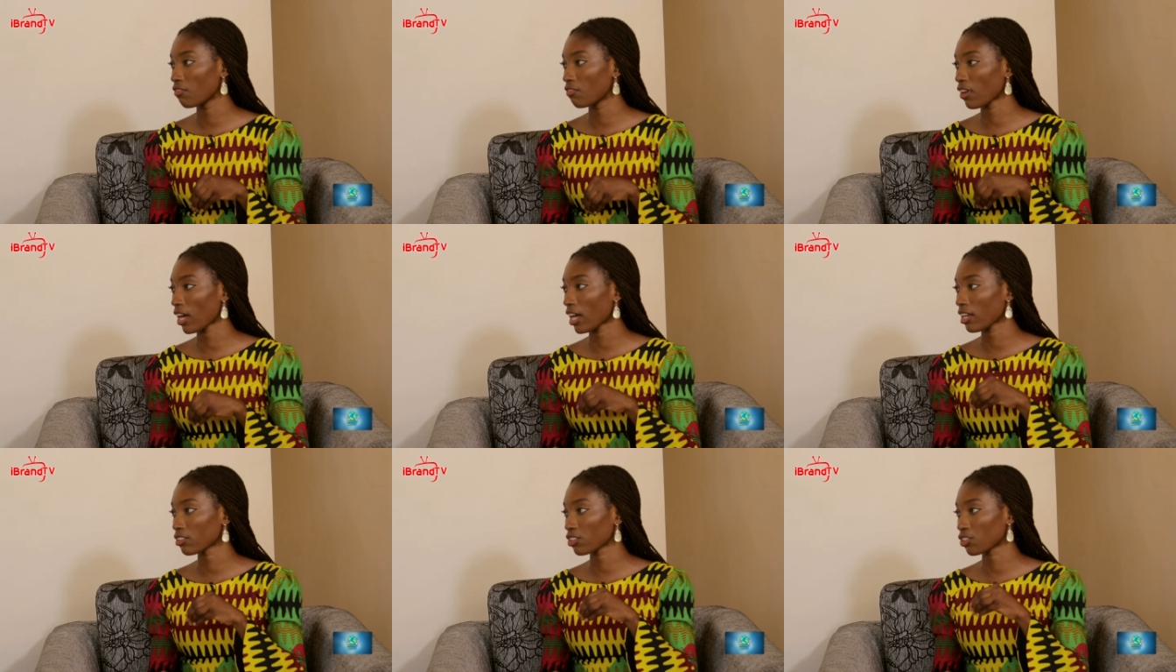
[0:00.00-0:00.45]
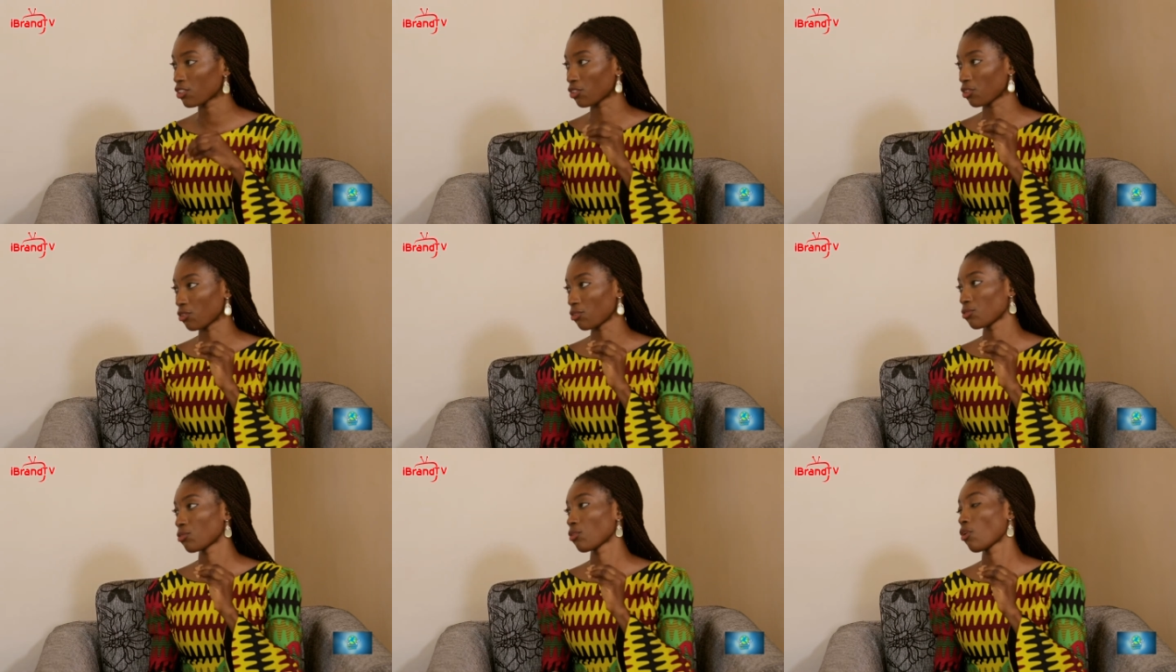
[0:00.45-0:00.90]

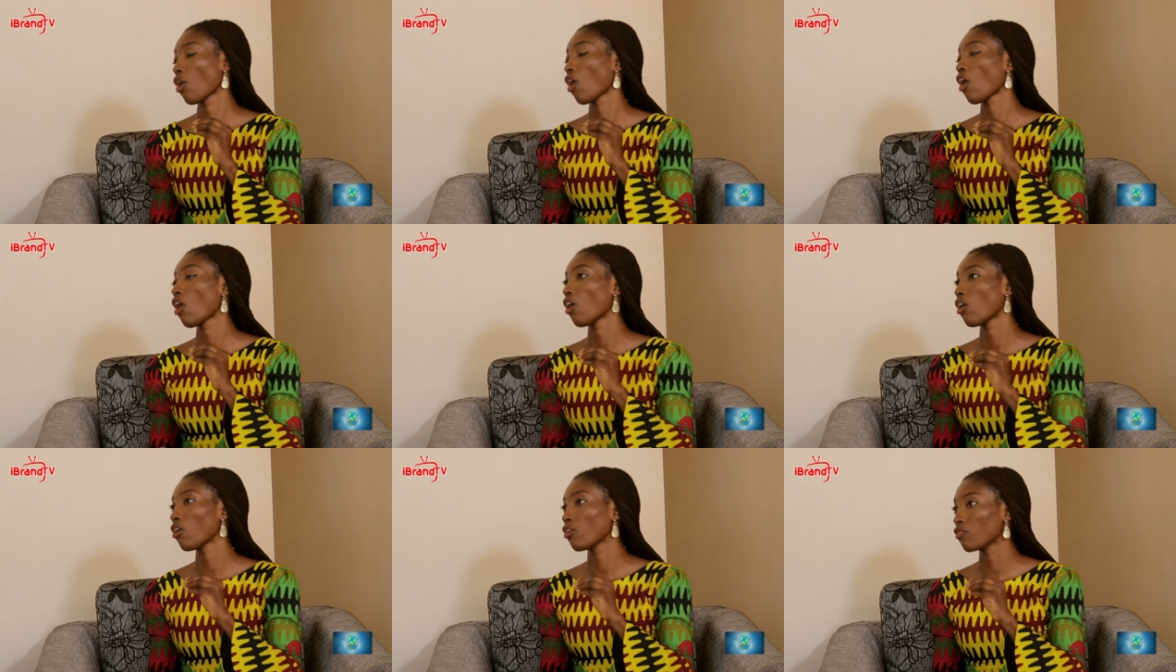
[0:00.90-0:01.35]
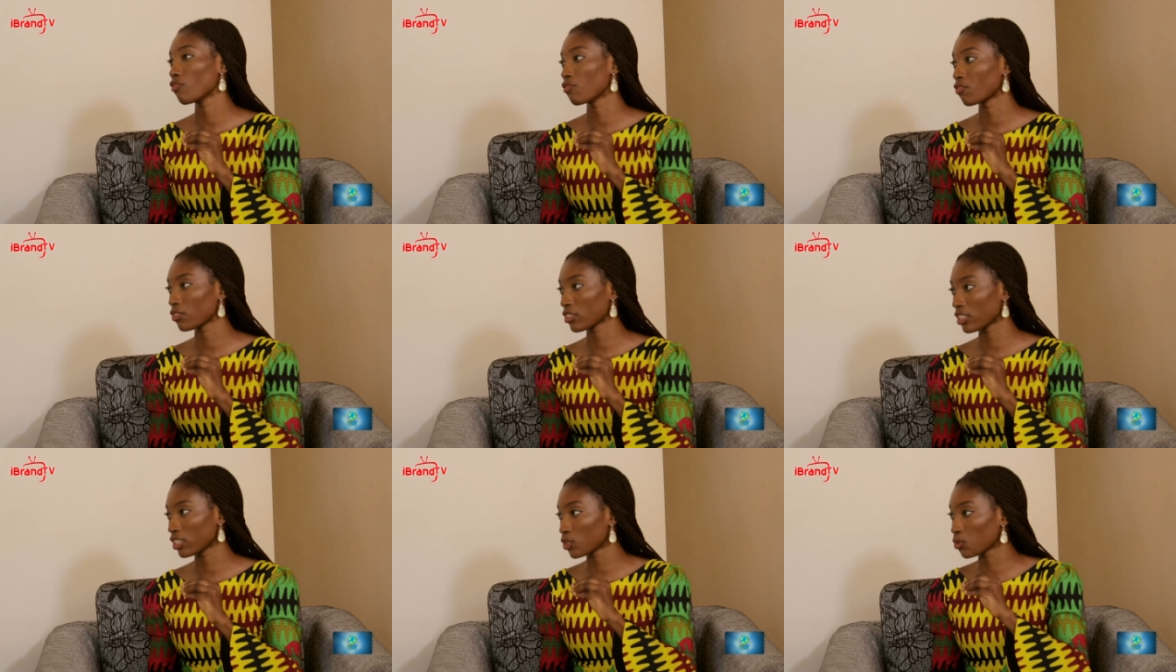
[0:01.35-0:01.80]
value of
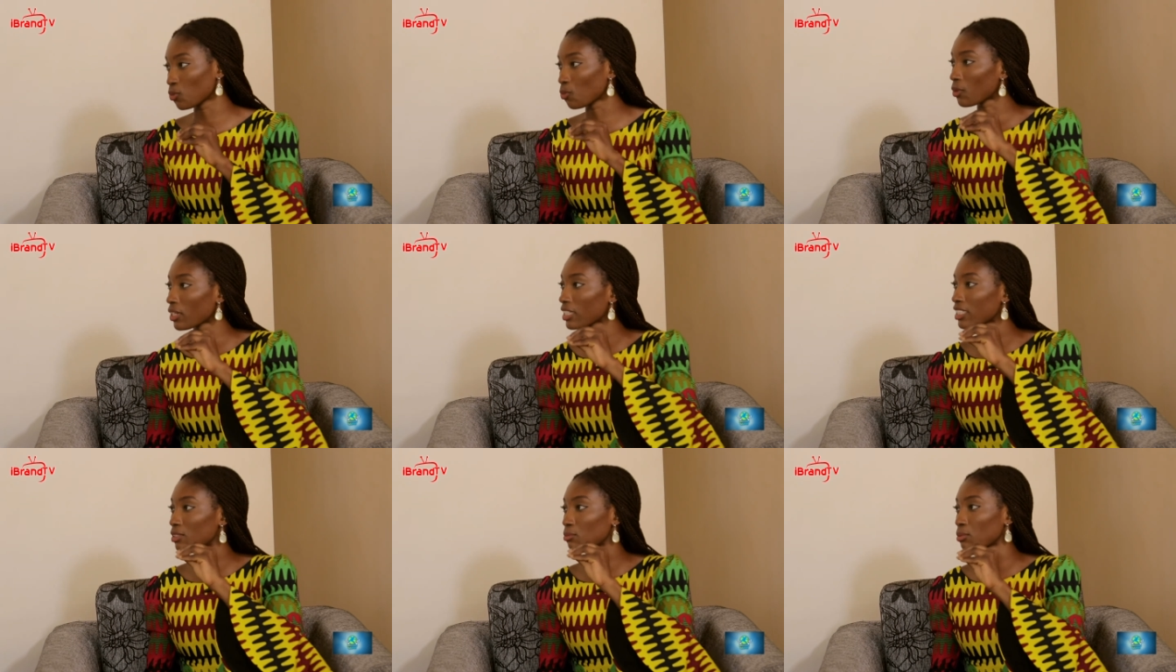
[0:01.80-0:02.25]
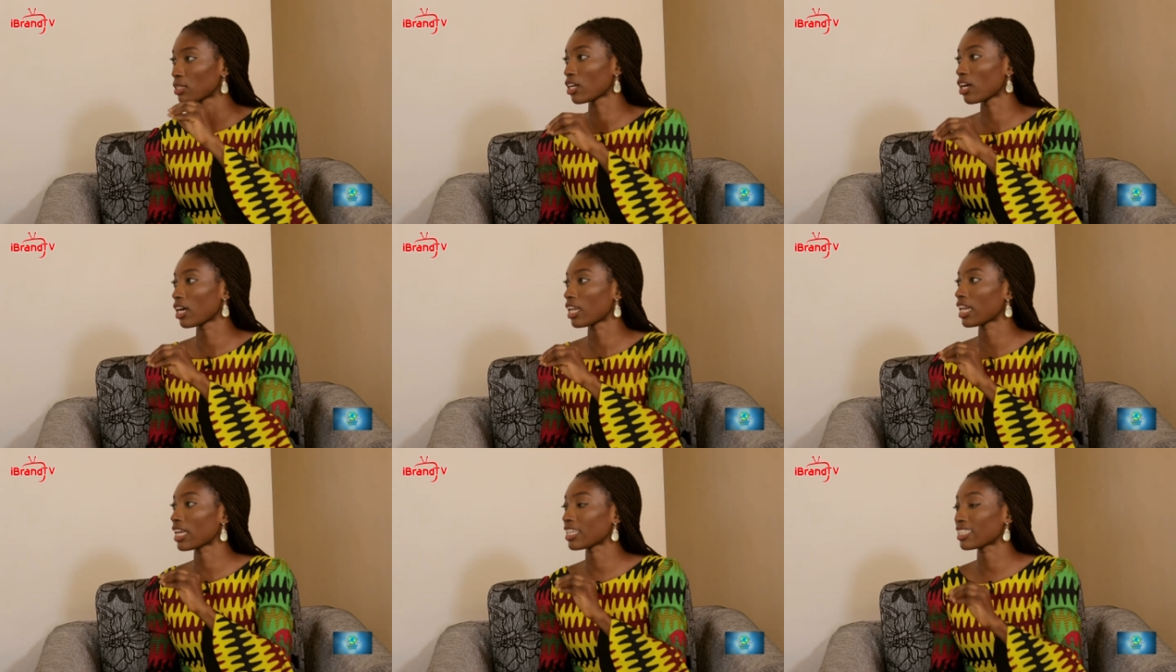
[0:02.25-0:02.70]
this waste being
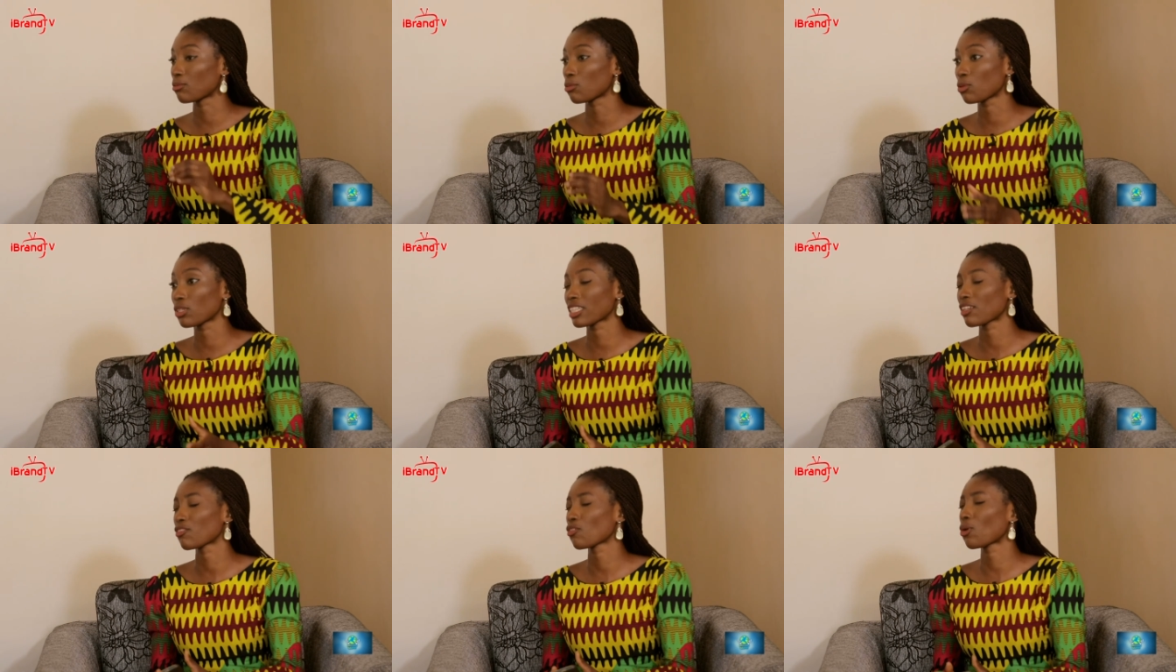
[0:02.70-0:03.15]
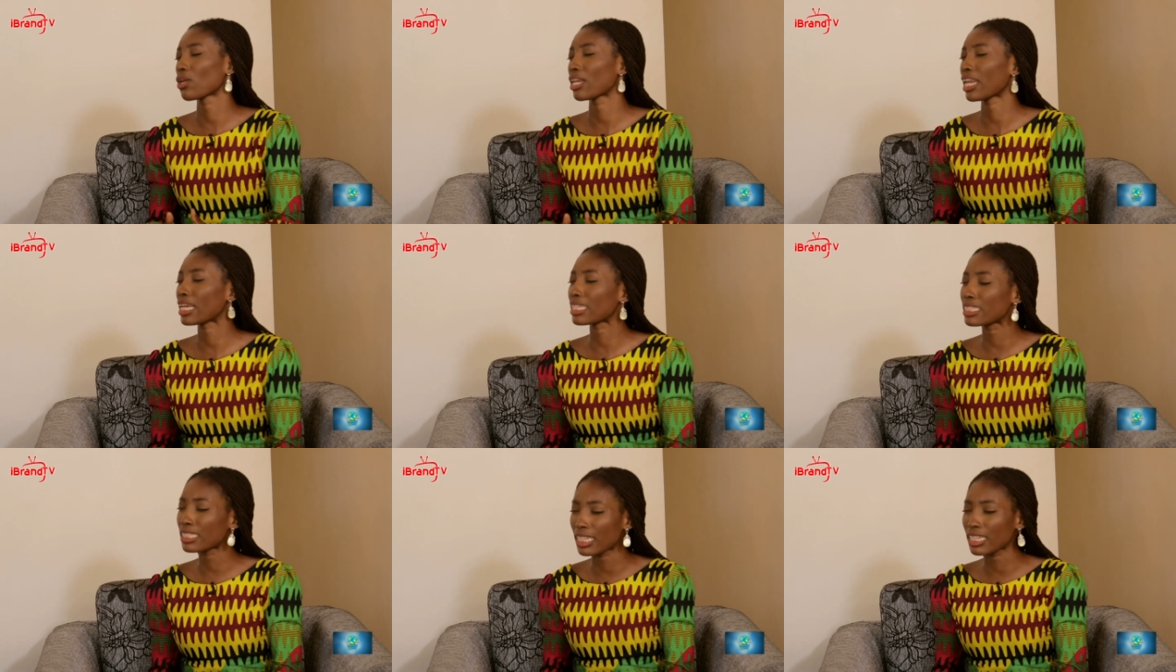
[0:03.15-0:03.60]
collected because I've
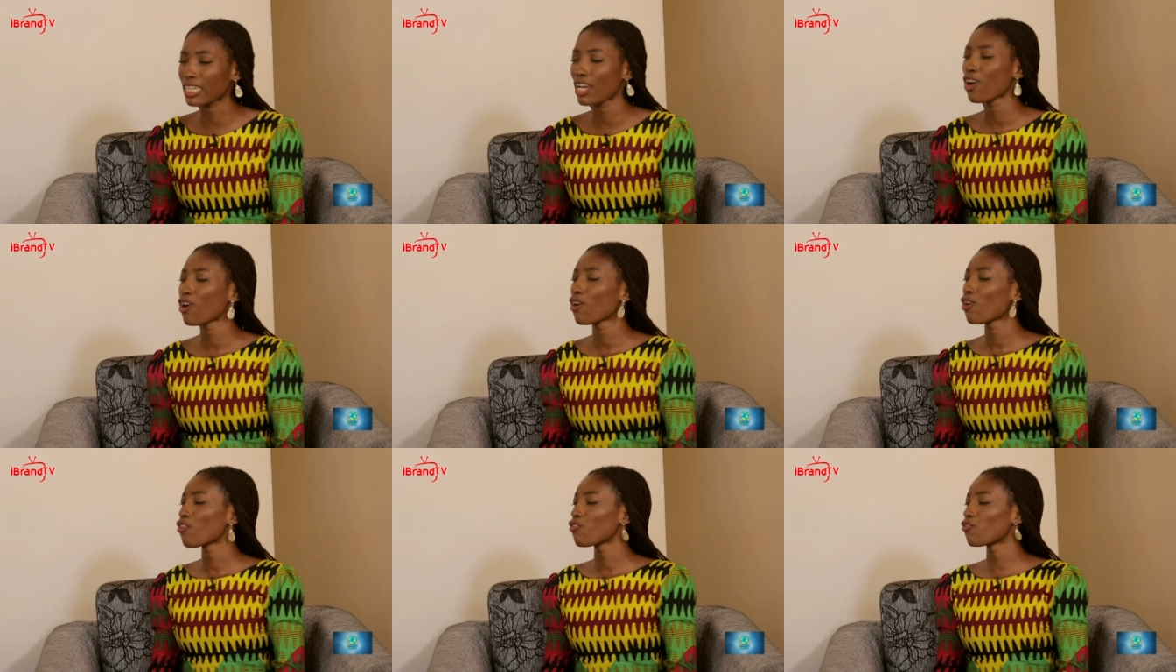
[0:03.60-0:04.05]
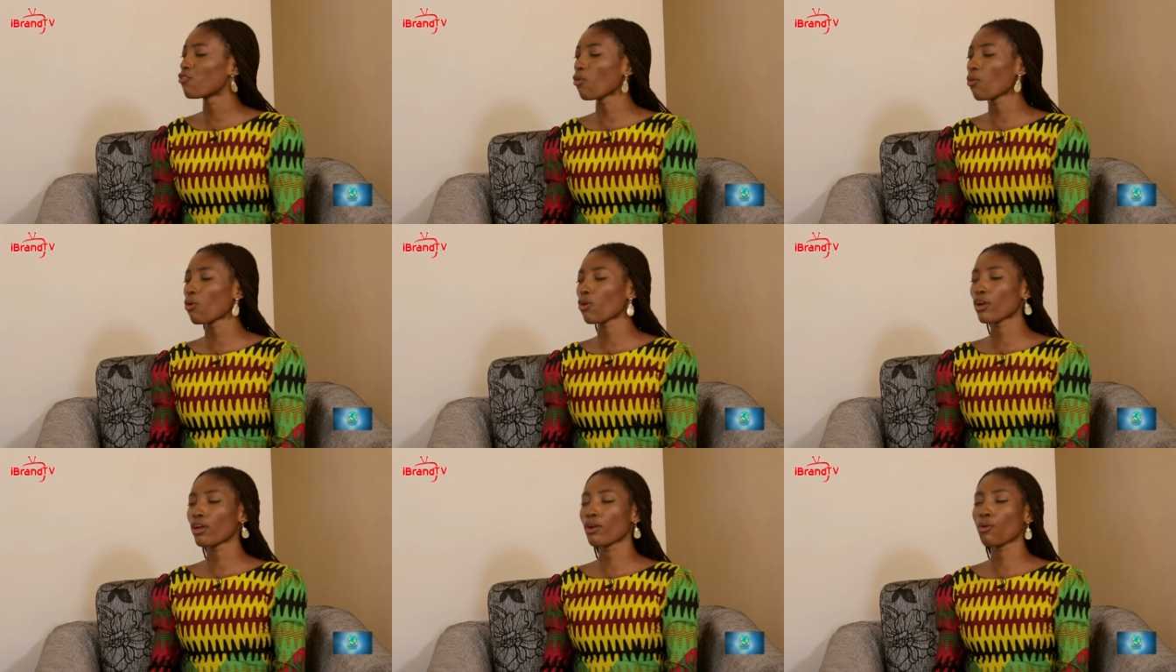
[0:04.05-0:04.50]
collected
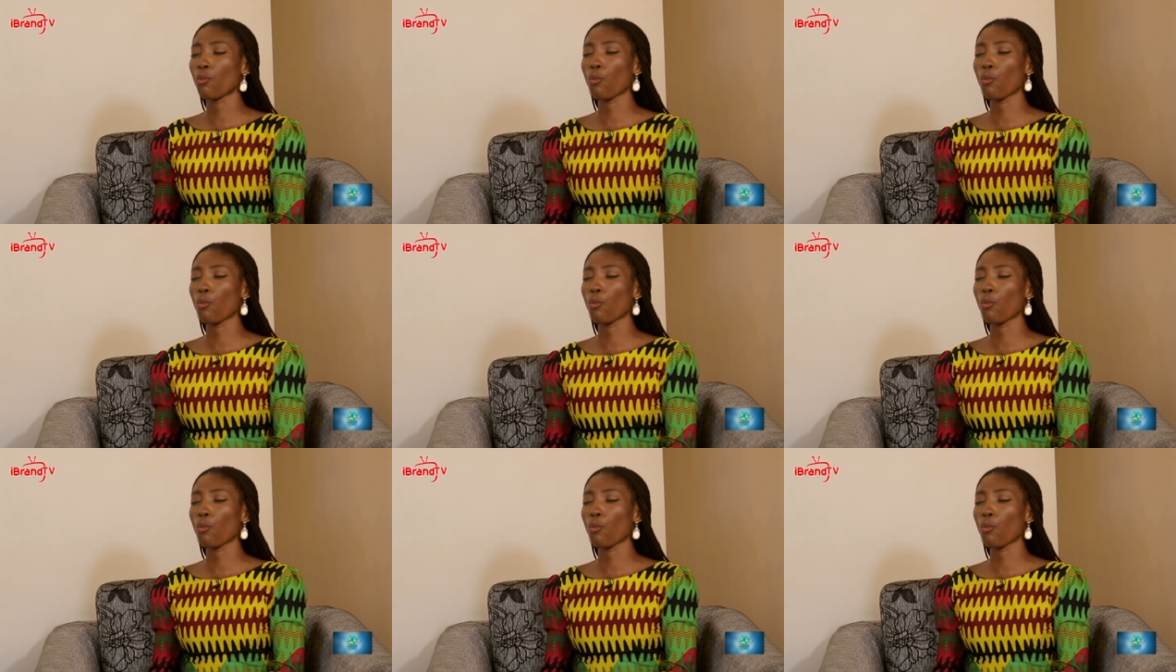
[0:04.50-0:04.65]
for